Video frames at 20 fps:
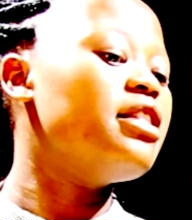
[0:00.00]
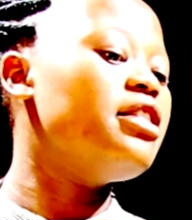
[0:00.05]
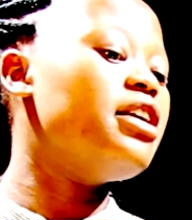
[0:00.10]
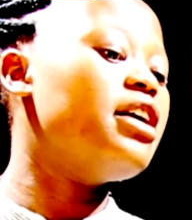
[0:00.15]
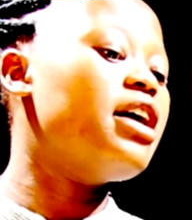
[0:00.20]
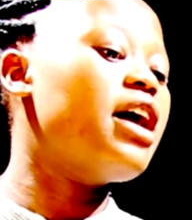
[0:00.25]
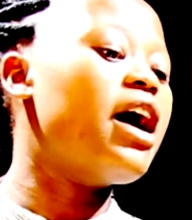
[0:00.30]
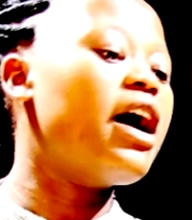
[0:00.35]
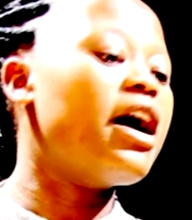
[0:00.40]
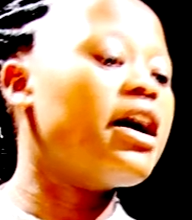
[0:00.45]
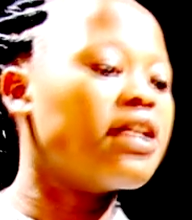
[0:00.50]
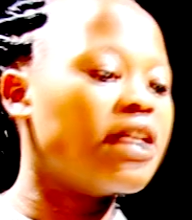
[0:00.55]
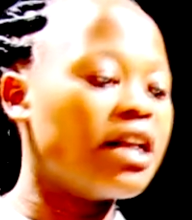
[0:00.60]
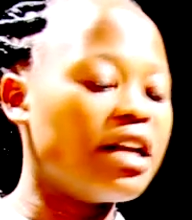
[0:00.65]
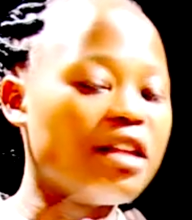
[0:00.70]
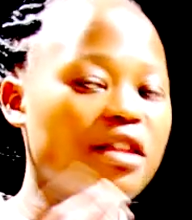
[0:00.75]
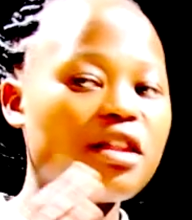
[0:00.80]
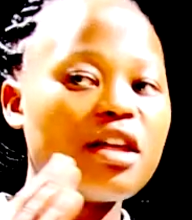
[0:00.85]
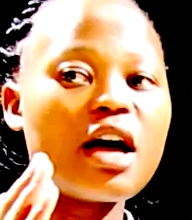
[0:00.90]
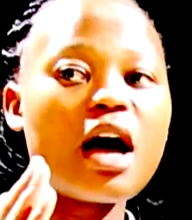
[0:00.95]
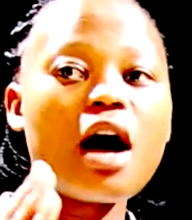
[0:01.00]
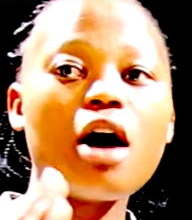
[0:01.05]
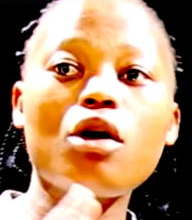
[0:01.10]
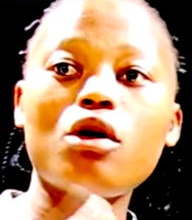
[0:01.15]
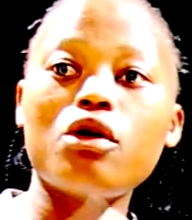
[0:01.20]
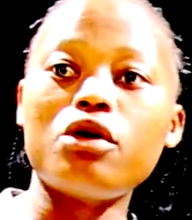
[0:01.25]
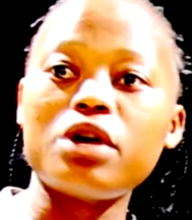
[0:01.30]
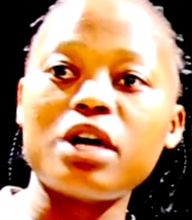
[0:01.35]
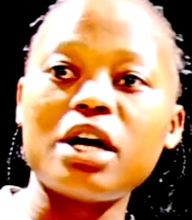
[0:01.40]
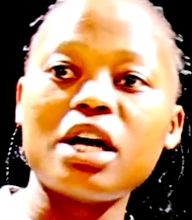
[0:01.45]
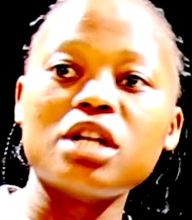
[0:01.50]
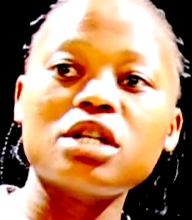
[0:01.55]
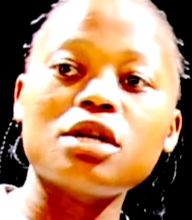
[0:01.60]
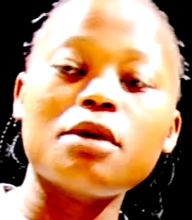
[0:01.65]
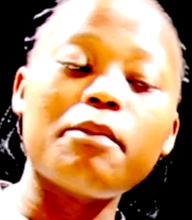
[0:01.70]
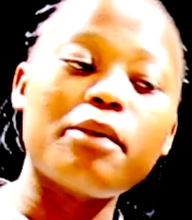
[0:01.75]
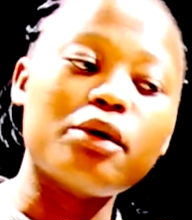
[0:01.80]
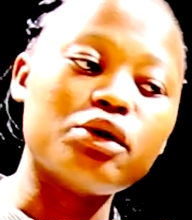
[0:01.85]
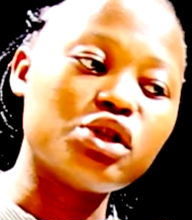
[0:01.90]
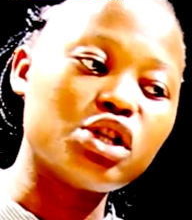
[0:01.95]
they are in their
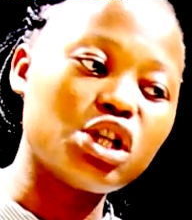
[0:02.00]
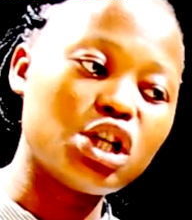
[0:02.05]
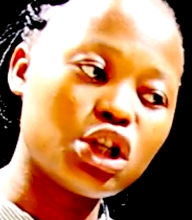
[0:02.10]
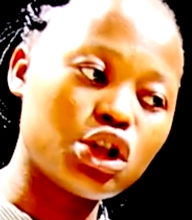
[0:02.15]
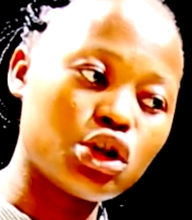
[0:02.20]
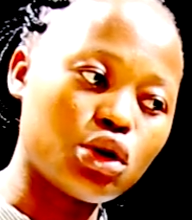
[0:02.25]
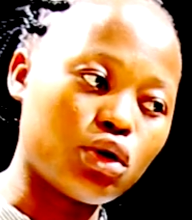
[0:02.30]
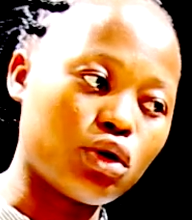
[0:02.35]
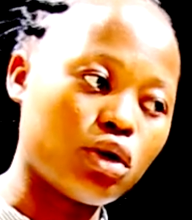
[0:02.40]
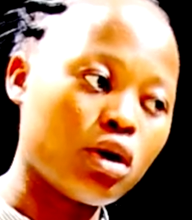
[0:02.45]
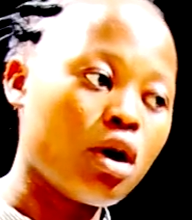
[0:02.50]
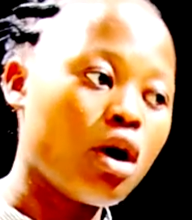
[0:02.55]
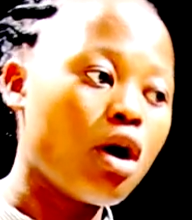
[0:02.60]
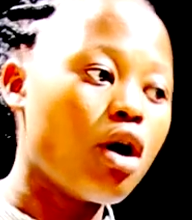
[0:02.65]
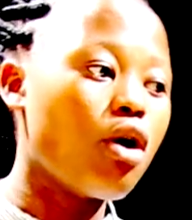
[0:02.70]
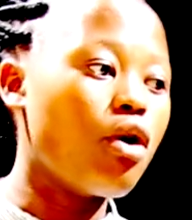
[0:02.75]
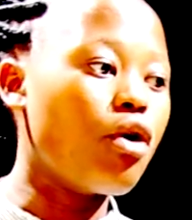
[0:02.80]
correct position.